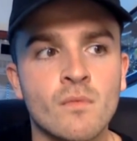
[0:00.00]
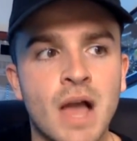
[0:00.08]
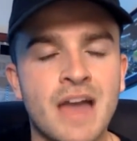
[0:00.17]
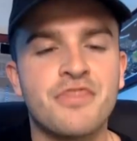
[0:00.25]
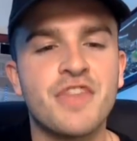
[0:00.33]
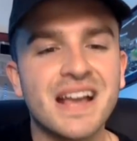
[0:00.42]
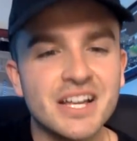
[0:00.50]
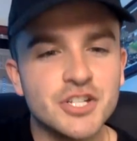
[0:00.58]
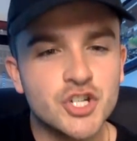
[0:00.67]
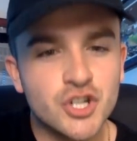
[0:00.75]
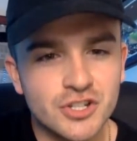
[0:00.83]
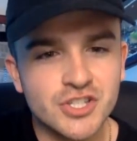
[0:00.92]
I think I
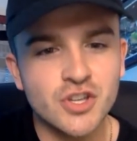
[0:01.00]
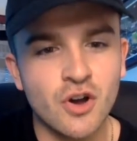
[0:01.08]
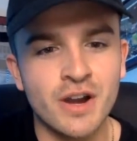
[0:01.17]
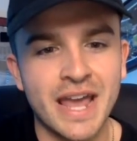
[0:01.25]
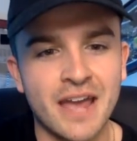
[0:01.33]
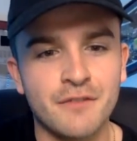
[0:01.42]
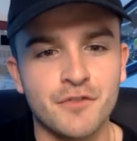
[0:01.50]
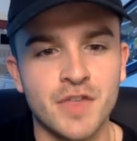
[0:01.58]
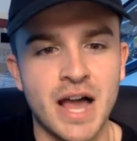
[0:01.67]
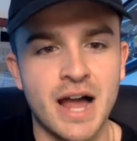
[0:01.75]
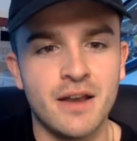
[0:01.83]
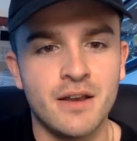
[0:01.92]
just saw an ad for
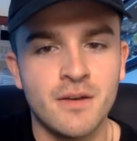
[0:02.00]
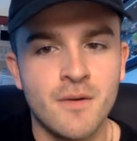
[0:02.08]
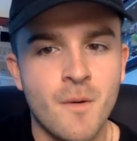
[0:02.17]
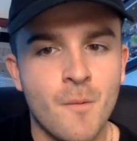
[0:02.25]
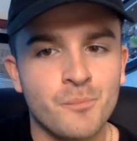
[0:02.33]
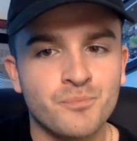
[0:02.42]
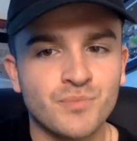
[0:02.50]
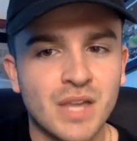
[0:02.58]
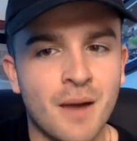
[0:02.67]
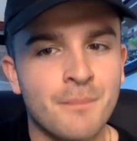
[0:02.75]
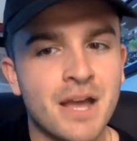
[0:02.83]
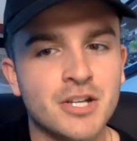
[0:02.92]
that.
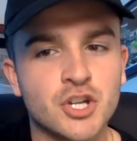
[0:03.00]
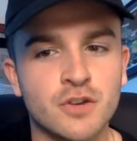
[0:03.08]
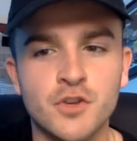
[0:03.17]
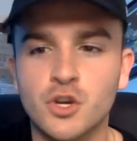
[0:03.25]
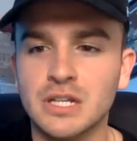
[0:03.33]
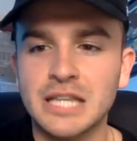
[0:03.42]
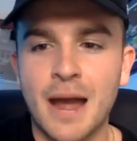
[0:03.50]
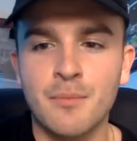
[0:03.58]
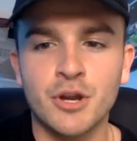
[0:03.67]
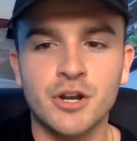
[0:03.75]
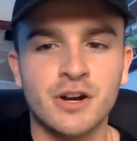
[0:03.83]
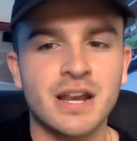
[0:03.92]
I'm not sure. If you could
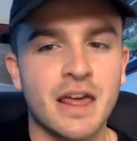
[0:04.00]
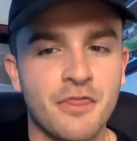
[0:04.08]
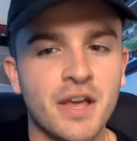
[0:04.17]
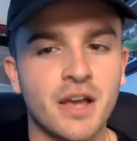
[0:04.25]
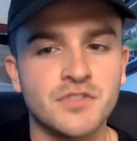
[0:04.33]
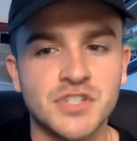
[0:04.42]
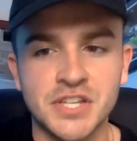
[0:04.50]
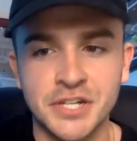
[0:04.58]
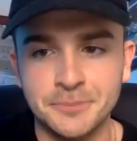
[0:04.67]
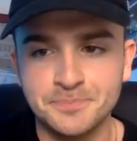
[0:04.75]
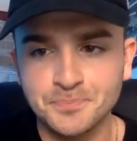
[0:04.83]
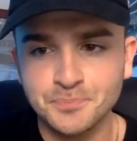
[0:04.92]
elaborate on it, I think I've seen
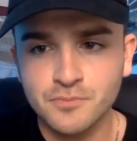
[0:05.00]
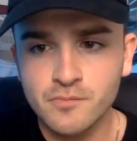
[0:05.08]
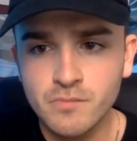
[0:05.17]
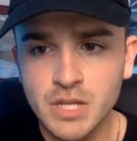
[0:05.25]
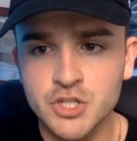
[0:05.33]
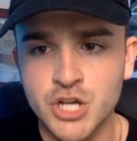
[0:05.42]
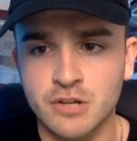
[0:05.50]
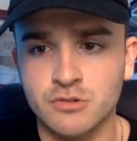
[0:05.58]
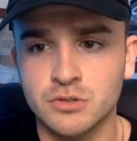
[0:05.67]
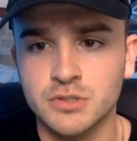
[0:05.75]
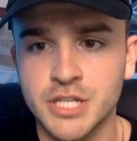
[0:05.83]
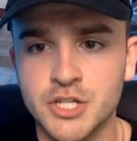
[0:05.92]
it.
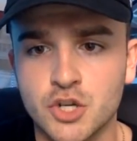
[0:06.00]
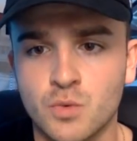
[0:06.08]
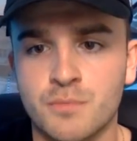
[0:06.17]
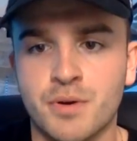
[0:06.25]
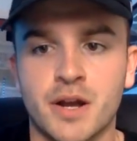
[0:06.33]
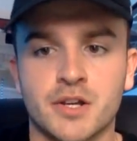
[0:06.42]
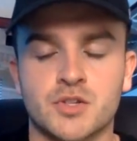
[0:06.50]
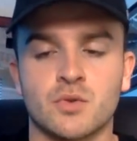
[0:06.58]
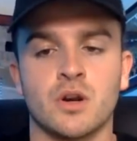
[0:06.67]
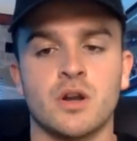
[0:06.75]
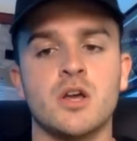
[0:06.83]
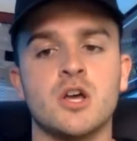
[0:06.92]
General, niche, or one product
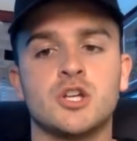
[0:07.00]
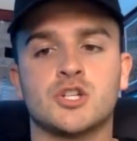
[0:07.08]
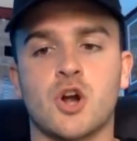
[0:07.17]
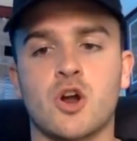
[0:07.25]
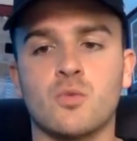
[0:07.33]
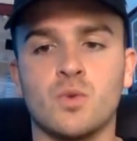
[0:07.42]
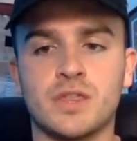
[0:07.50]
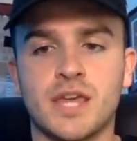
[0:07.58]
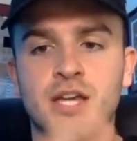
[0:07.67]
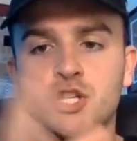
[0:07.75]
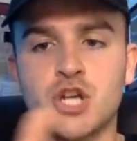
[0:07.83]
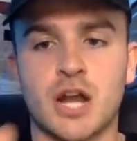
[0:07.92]
store. Start with
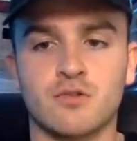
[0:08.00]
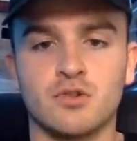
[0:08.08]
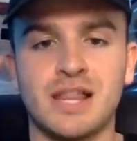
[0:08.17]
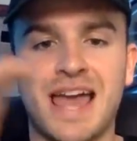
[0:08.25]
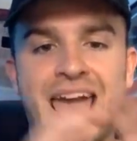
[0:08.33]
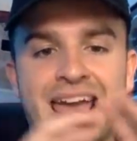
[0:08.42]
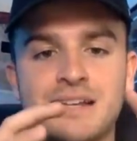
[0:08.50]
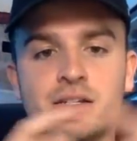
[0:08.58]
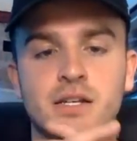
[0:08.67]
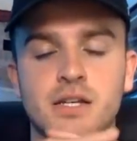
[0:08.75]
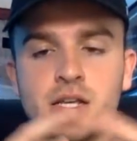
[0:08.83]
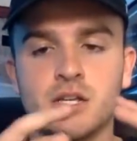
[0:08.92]
a general
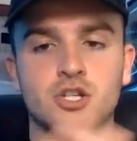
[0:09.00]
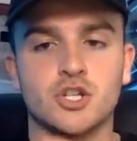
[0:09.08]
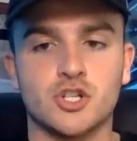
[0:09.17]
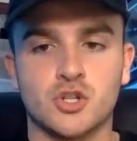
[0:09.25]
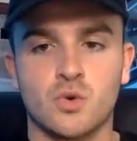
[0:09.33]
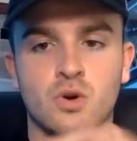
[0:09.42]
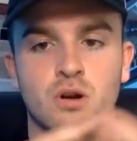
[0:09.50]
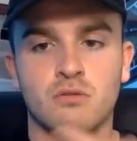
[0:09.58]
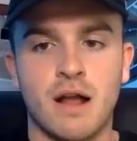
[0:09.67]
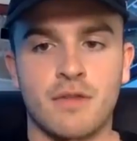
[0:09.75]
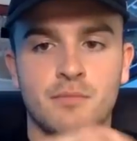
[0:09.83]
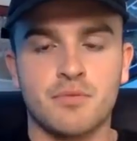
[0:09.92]
and niche store
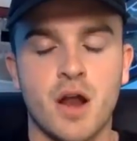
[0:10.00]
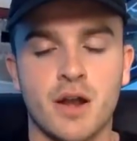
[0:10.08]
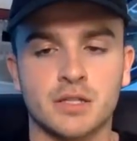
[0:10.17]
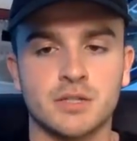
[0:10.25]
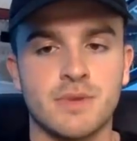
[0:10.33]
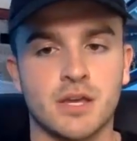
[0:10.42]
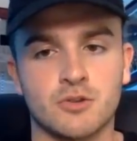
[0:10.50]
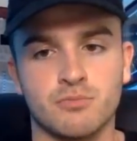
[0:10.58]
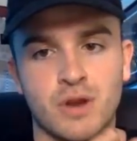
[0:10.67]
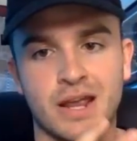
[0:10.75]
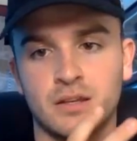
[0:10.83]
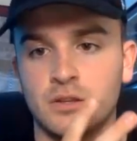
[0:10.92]
around the product to make your
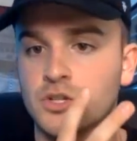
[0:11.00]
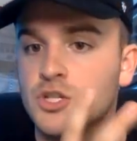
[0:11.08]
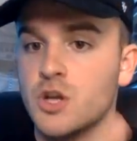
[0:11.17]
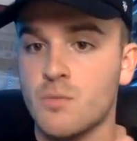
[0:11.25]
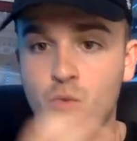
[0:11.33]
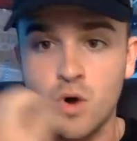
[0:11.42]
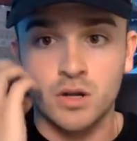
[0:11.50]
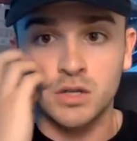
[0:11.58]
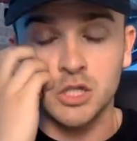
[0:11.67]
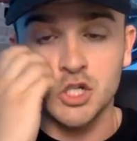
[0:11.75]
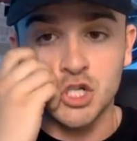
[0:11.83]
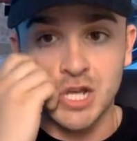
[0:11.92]
brand look somewhat
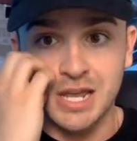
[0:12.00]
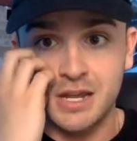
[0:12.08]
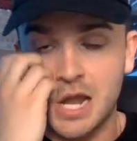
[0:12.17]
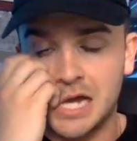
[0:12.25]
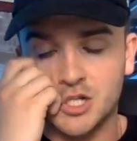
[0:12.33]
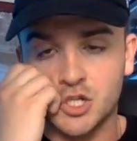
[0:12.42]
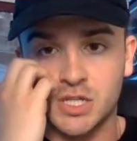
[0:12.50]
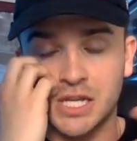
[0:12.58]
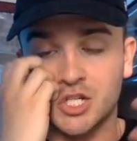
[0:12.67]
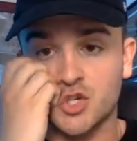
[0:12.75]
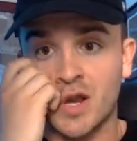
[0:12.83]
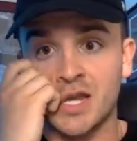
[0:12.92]
legit, not just
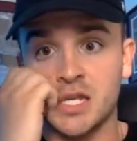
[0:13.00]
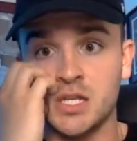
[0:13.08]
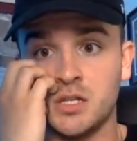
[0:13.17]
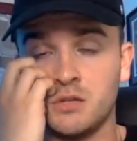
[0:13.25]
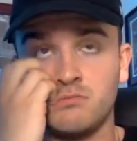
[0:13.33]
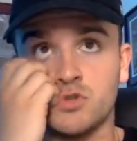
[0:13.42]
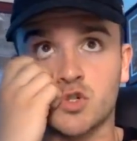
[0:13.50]
like trendy